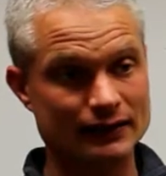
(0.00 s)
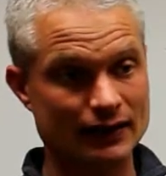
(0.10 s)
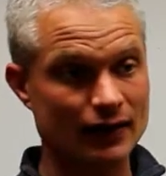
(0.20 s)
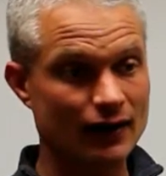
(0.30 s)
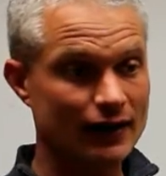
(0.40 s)

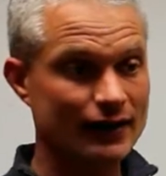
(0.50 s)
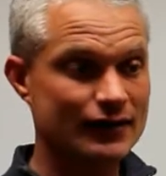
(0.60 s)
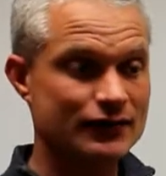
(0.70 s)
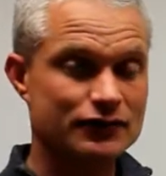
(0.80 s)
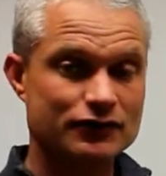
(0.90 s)

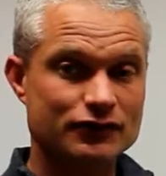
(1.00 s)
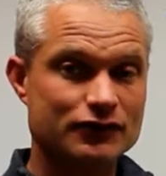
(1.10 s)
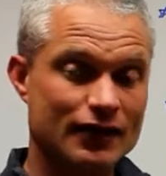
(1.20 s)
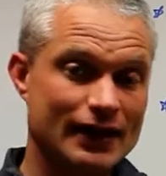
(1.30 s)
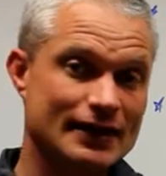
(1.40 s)
highly
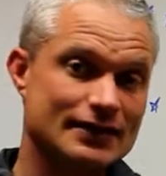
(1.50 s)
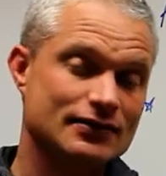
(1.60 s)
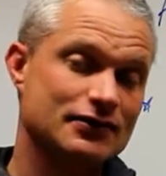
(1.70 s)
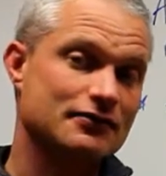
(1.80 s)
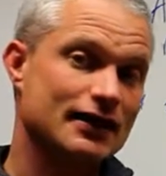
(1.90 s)
grazed,
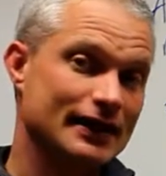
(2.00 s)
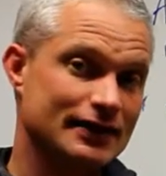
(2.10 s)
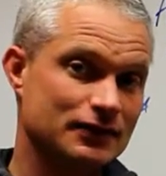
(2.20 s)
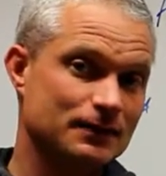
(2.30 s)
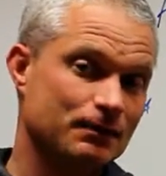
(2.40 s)

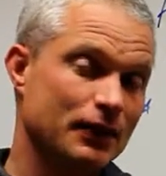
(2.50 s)
degraded